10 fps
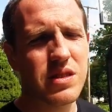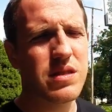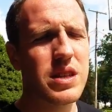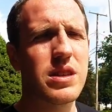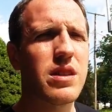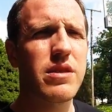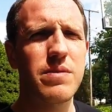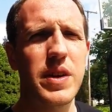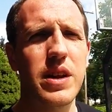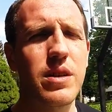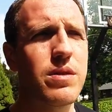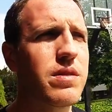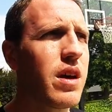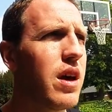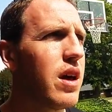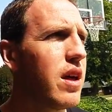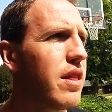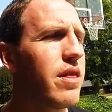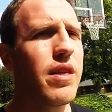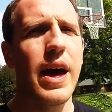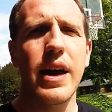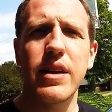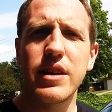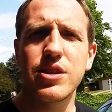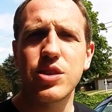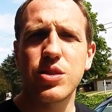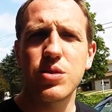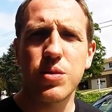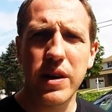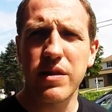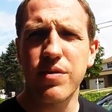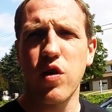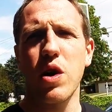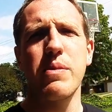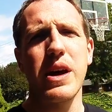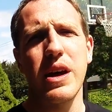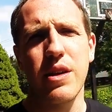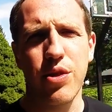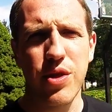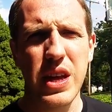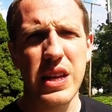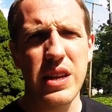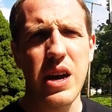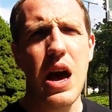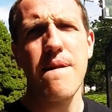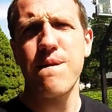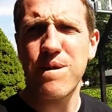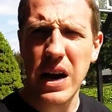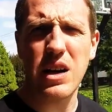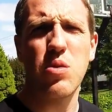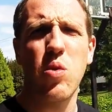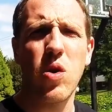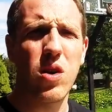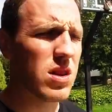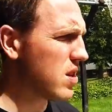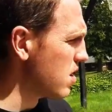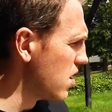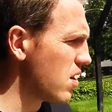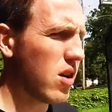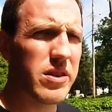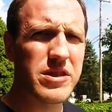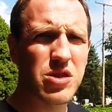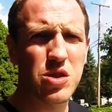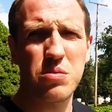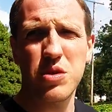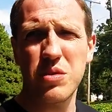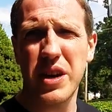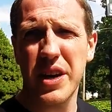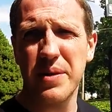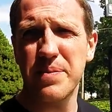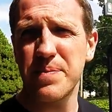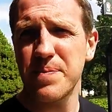and seen in other videos, that issue is from a thin firewall on the Subaru here.